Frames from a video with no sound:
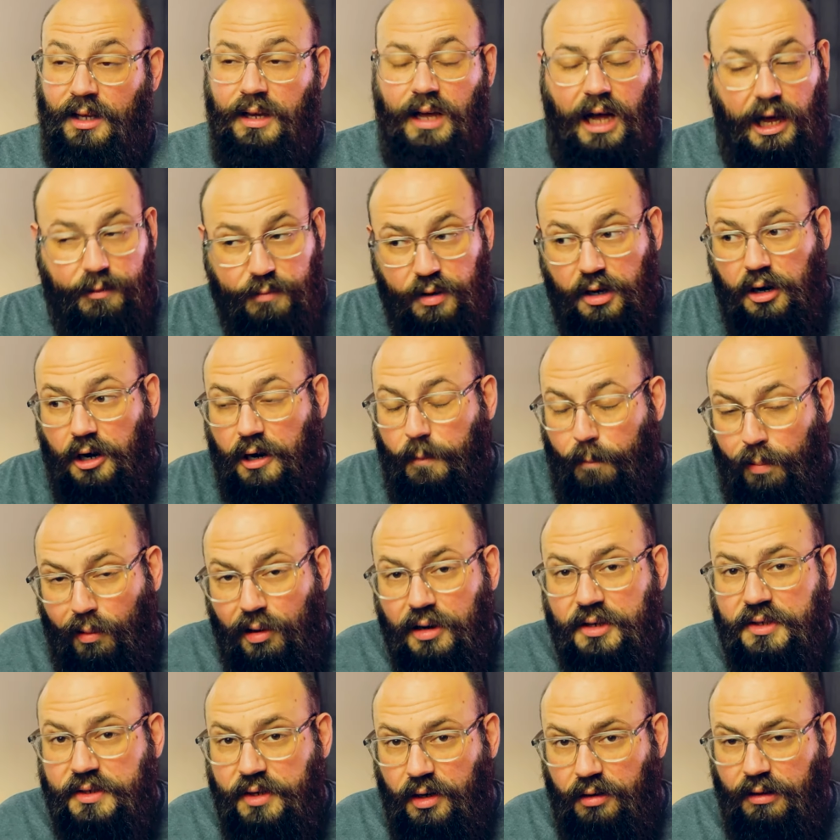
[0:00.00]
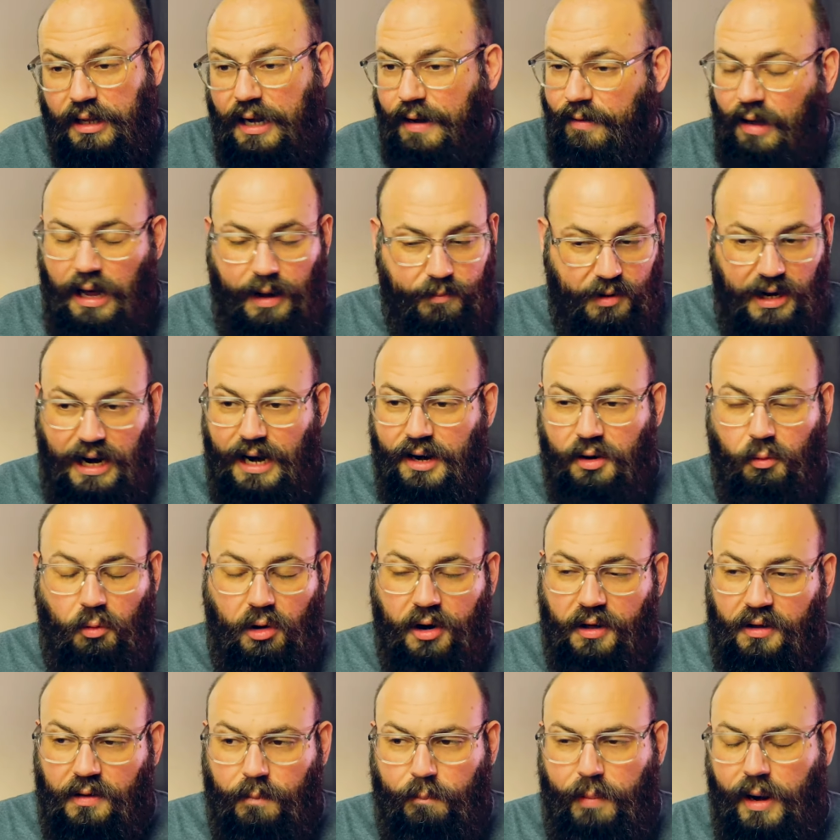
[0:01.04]
I mean, on a personal level, I mean, I don't want
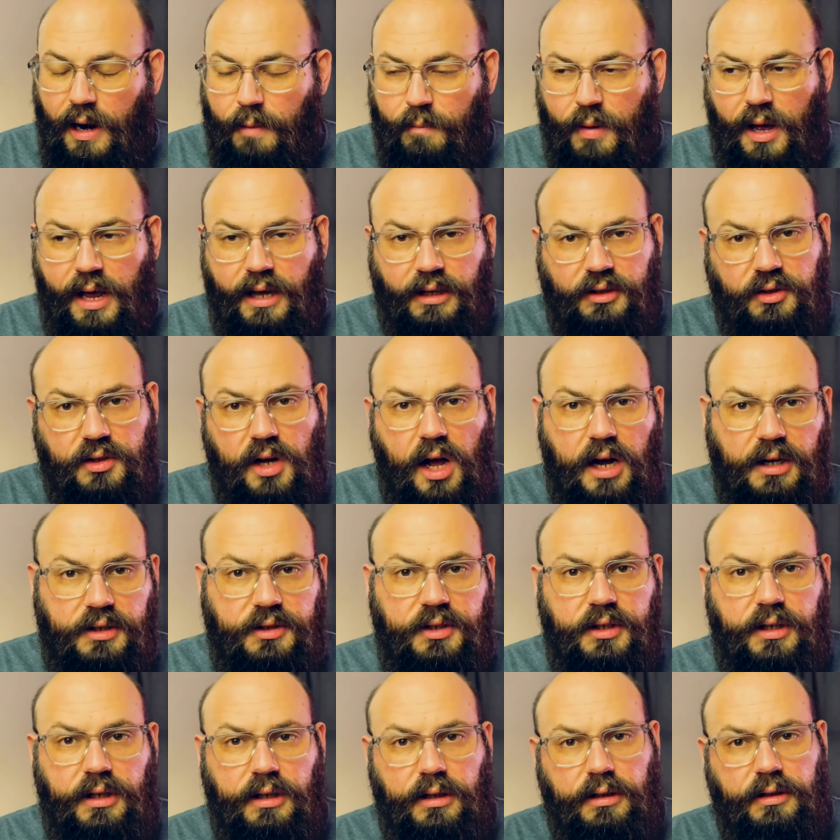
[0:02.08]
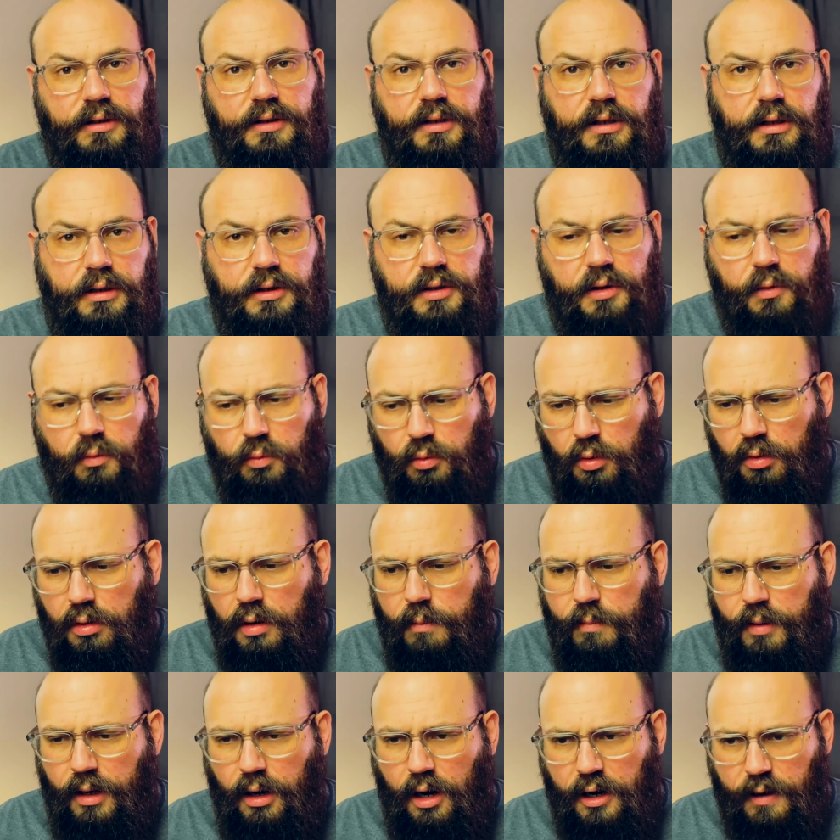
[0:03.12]
to compare buying stocks to, to, to war,
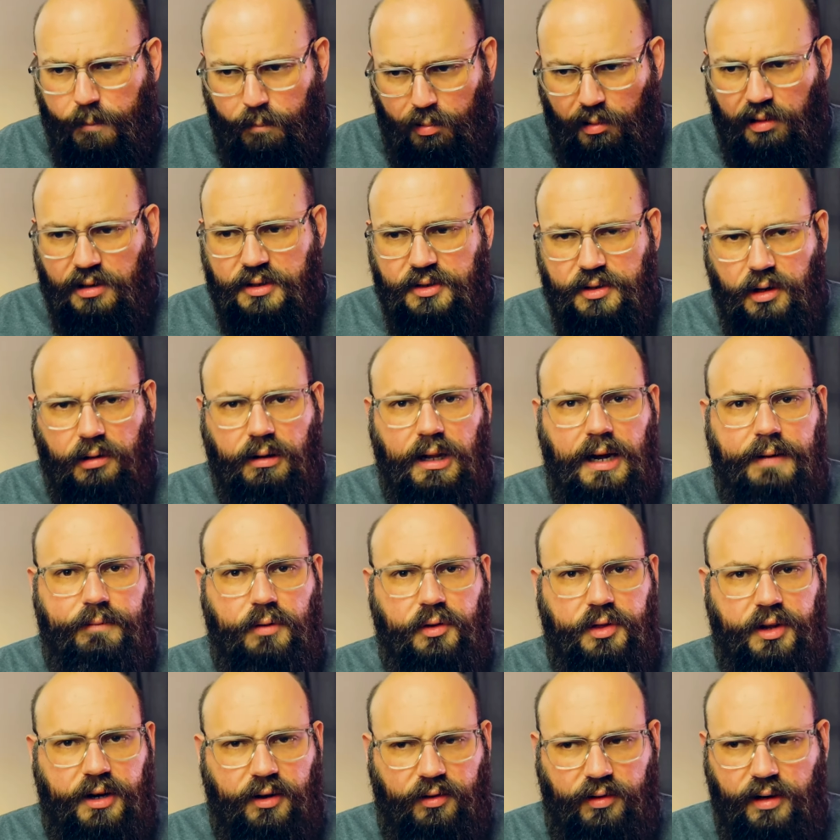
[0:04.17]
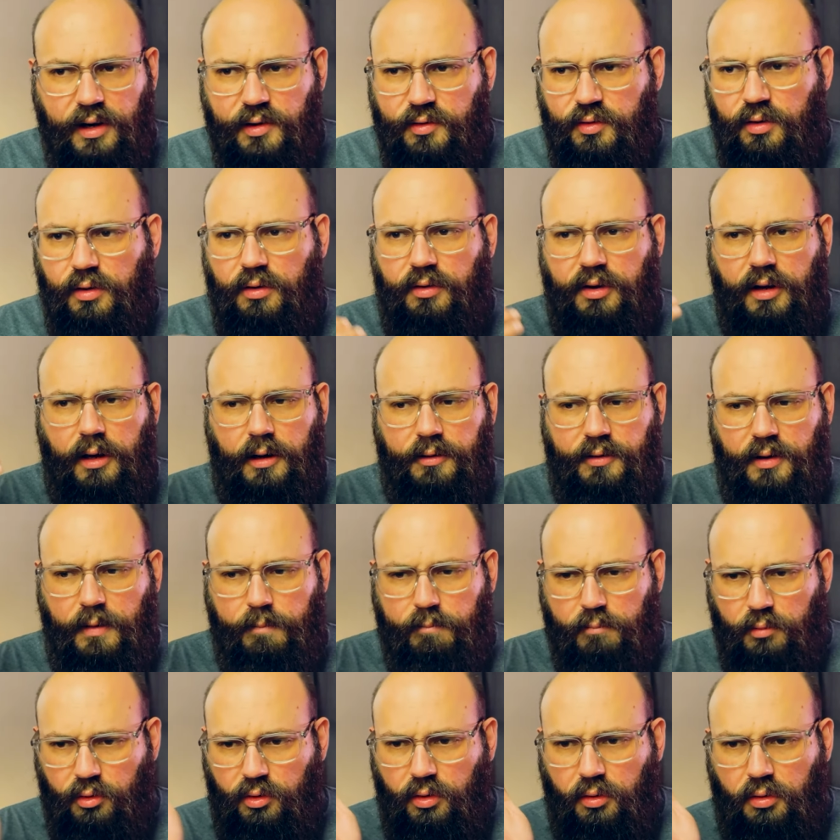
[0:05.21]
but on a personal level, the decision to, to,
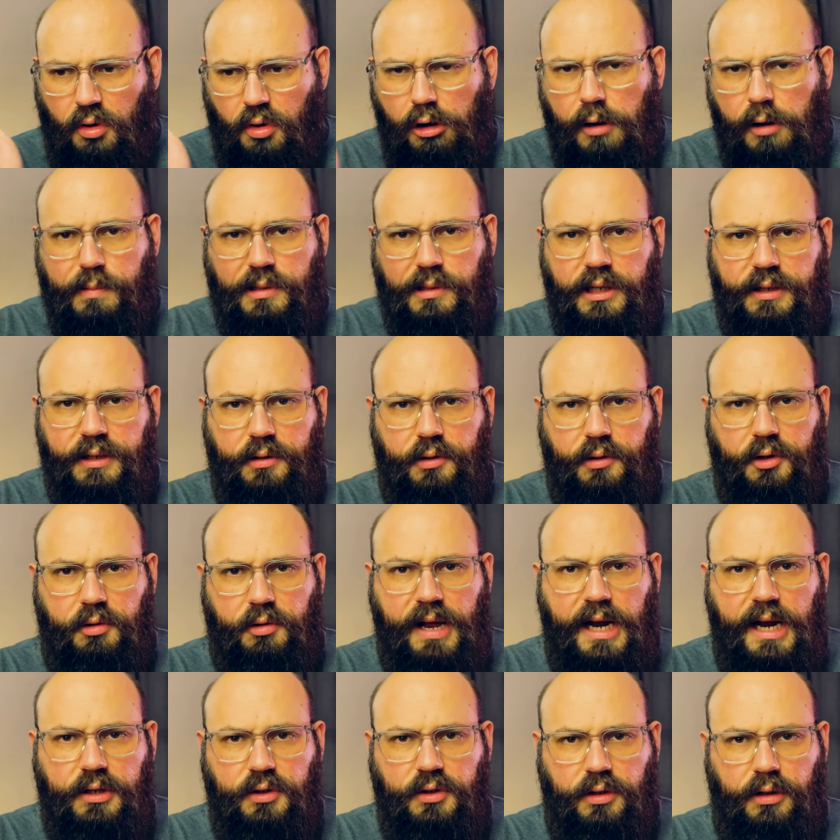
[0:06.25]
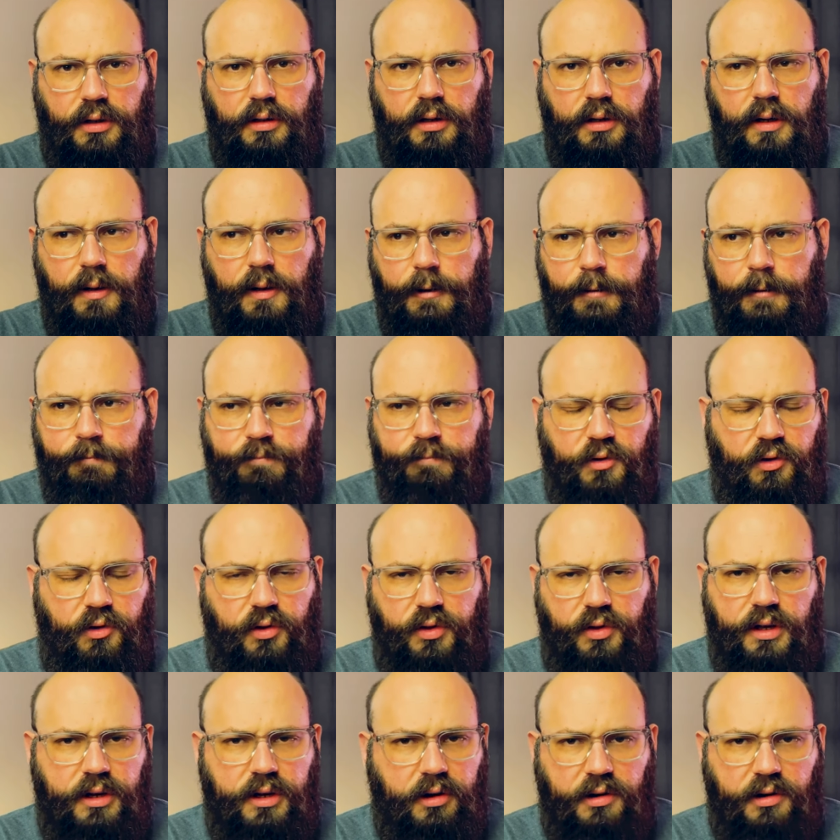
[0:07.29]
to go a particular direction so
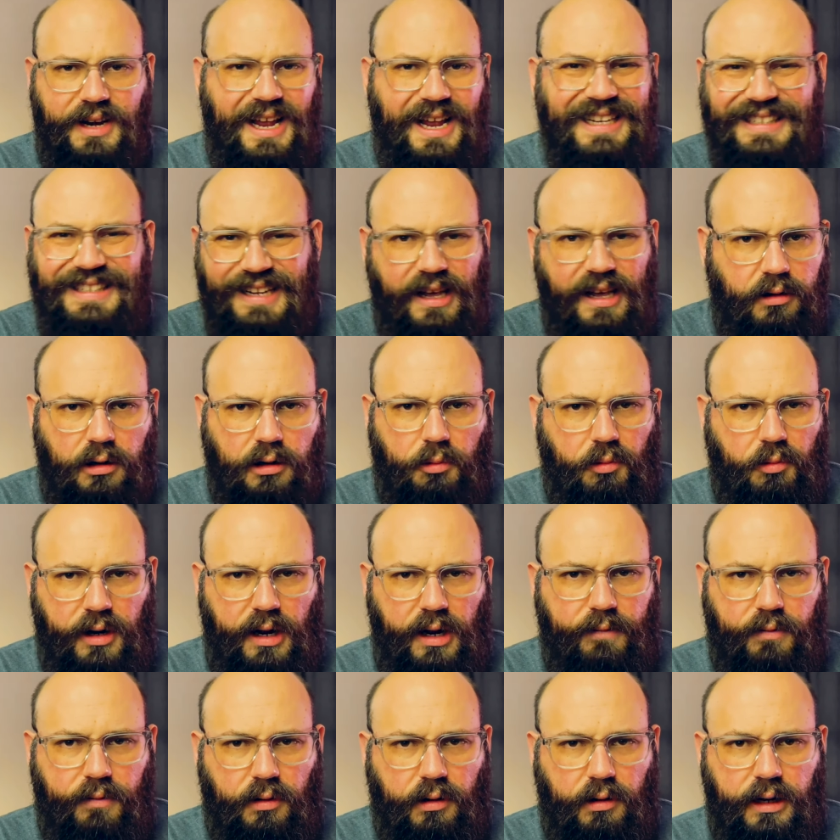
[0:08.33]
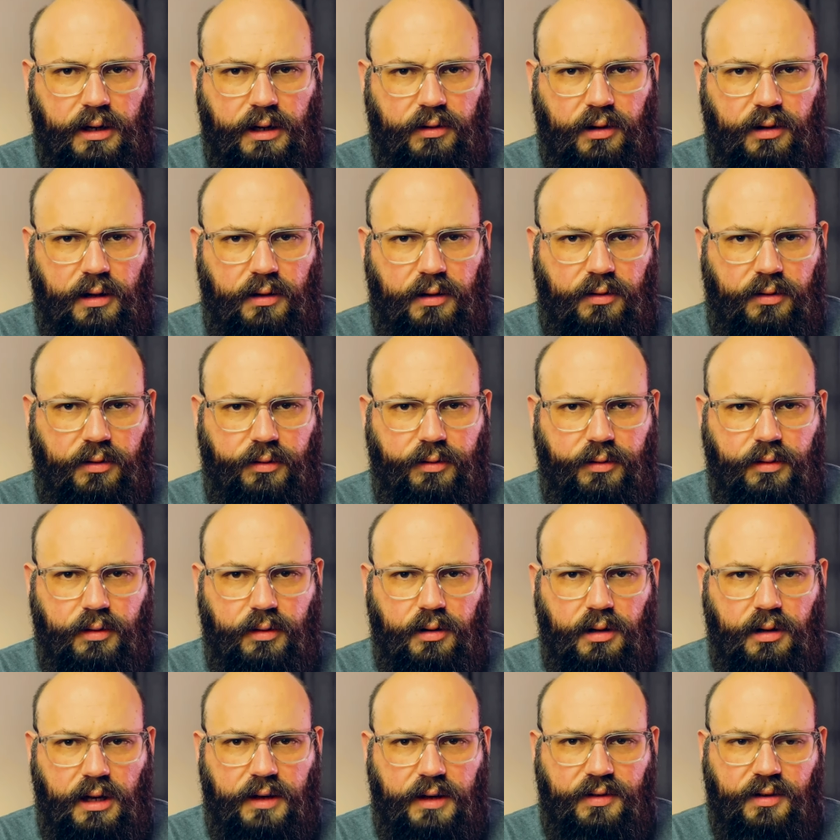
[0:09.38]
that your nest egg or whatever is, is,
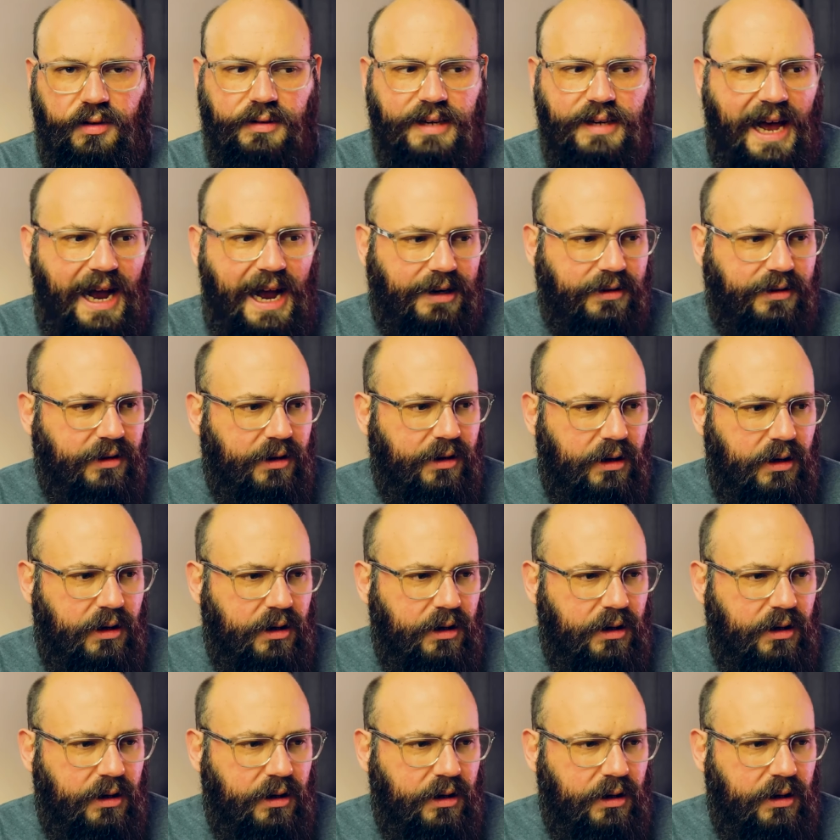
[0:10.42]
is intact,